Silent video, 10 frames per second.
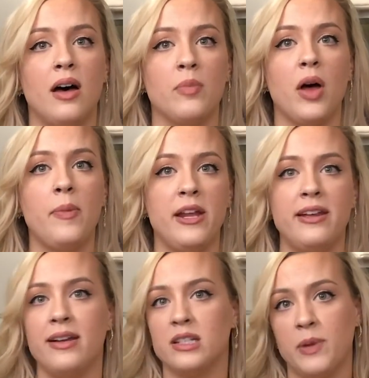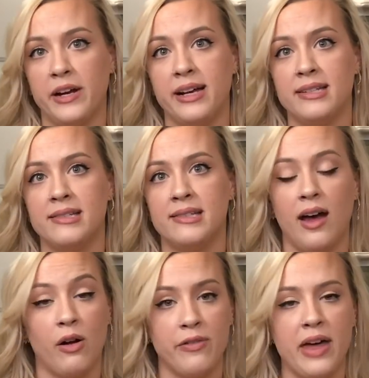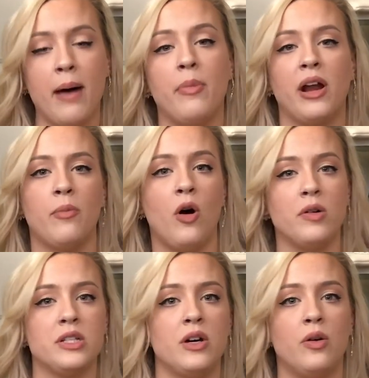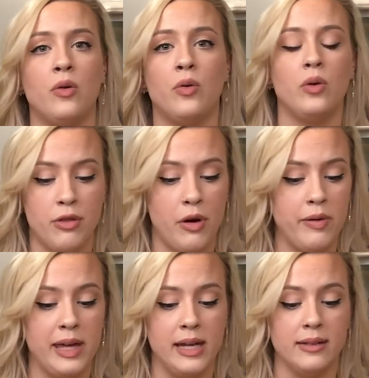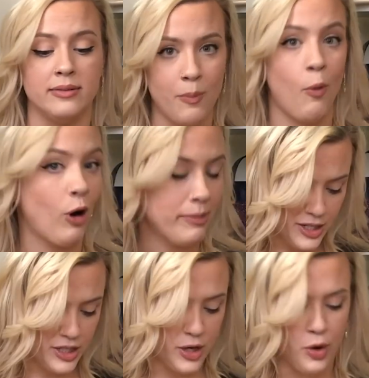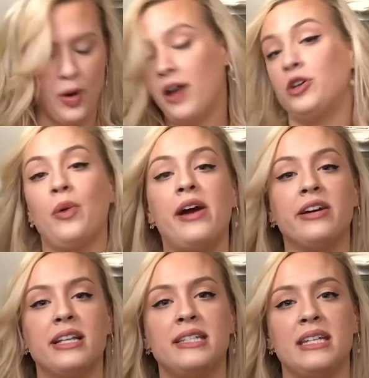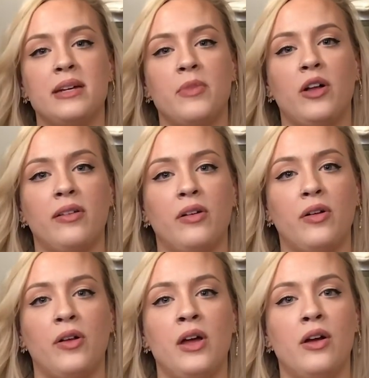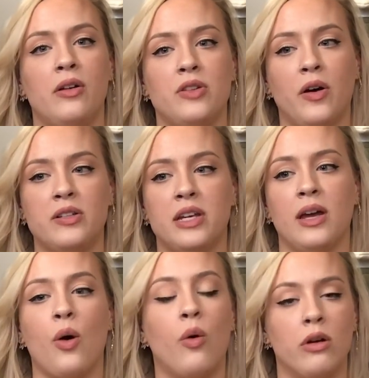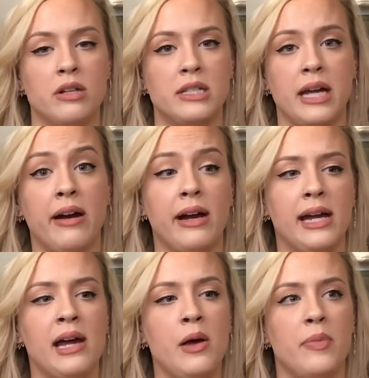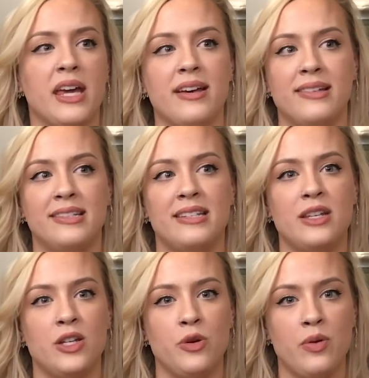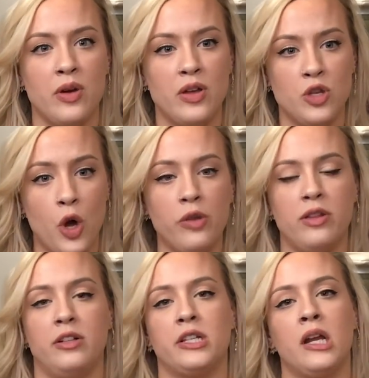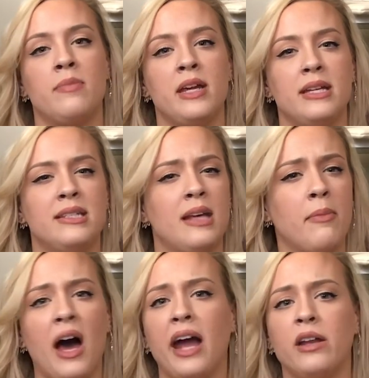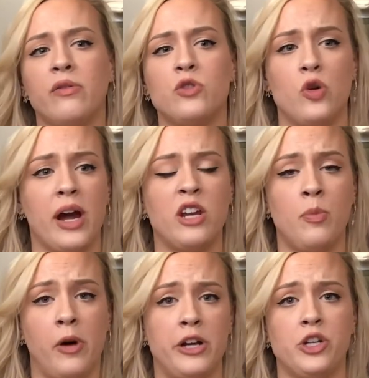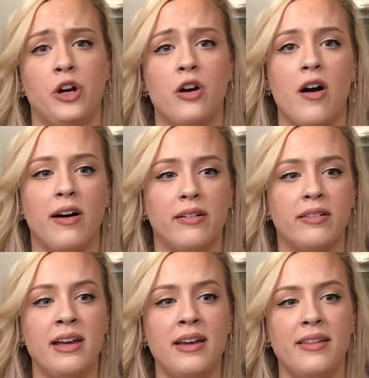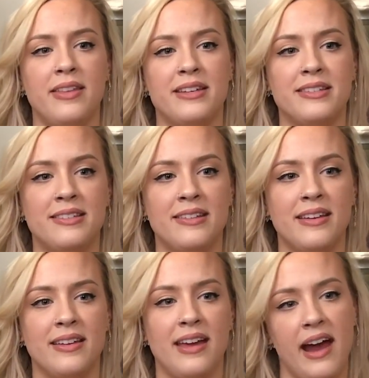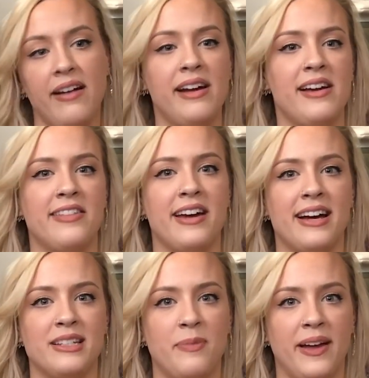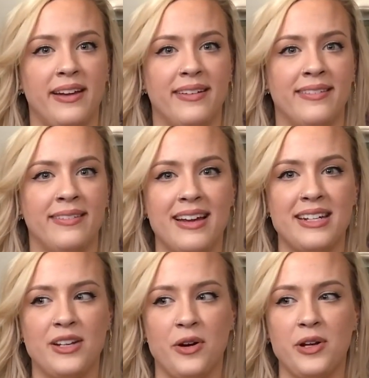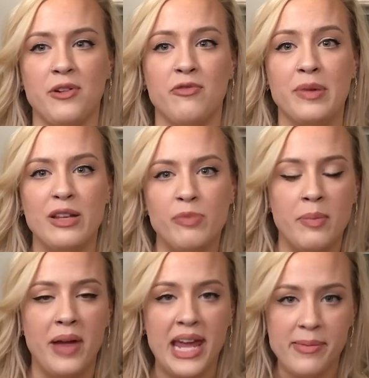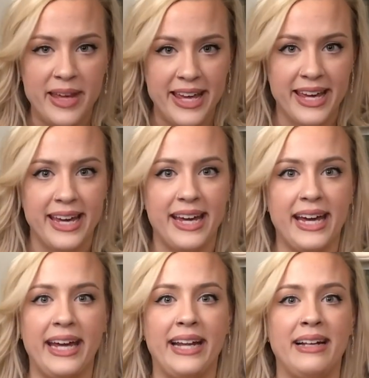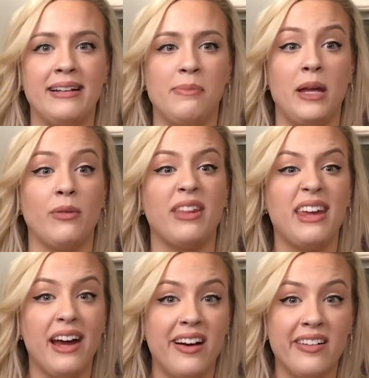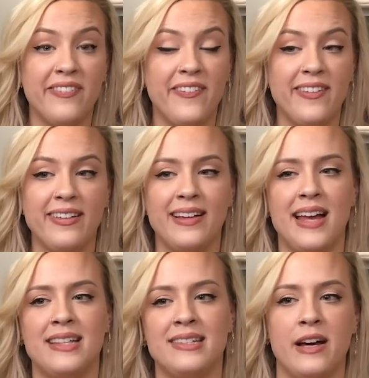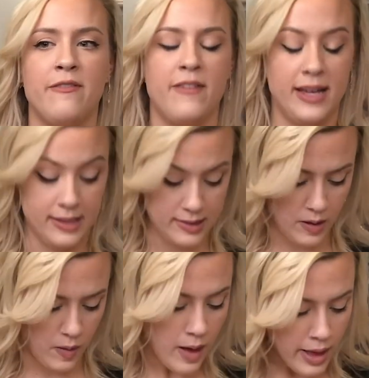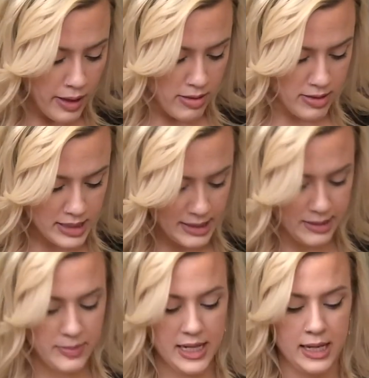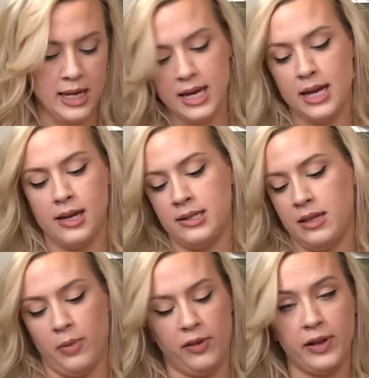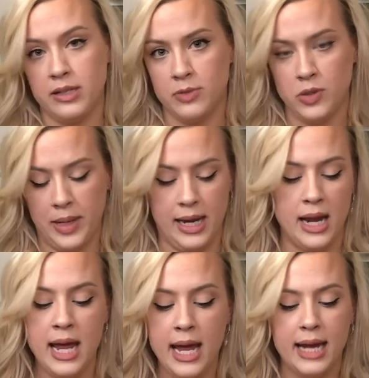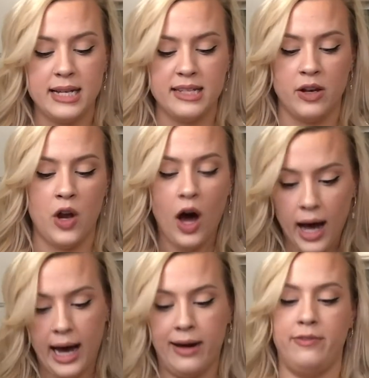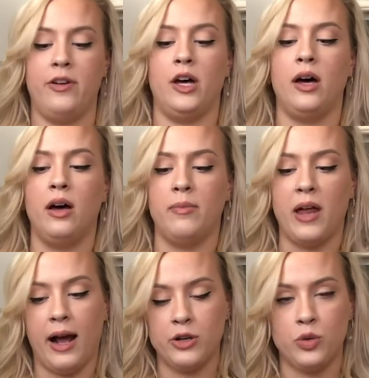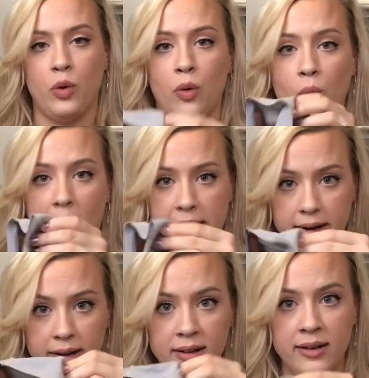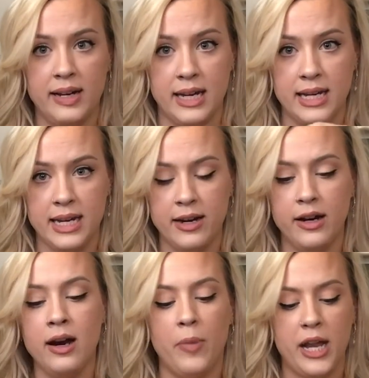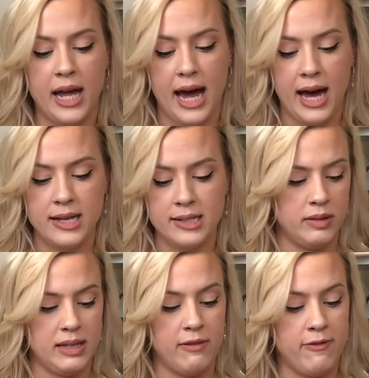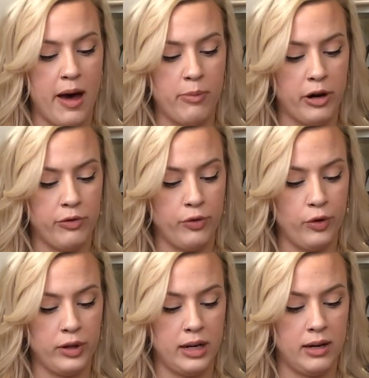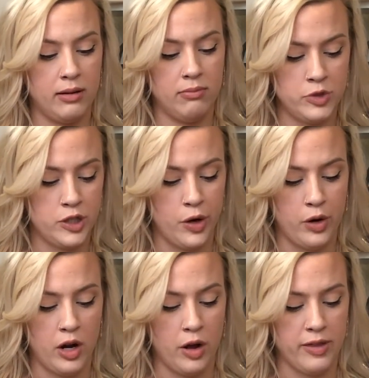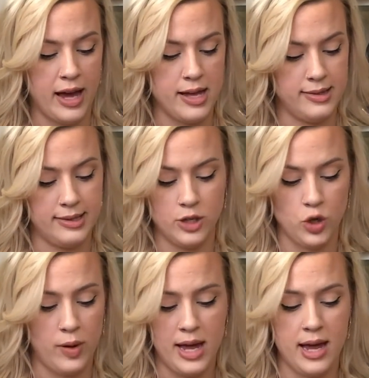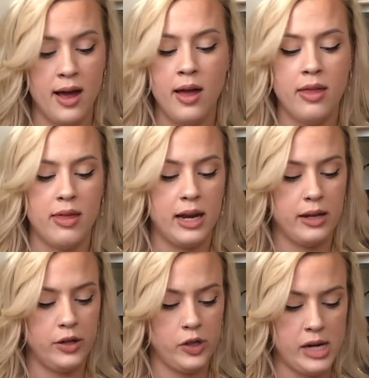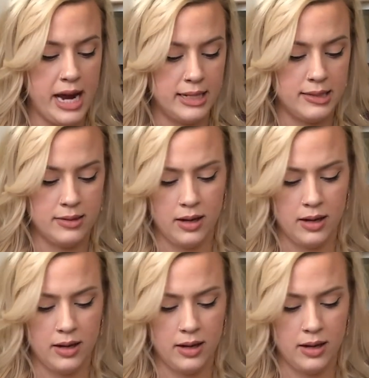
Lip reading: opinion, experience, and all of that, but I'm also throwing in more. So underwire can seem a little daunting or scary because you know that there's going to be some kind of direct pressure on this area that has been, you know, you've been babying it and being really careful and stuff. And so this to me is the perfect in between. It does not have an actual wire in here, but it's like fabric folded, sewn and all that in such a way that it creates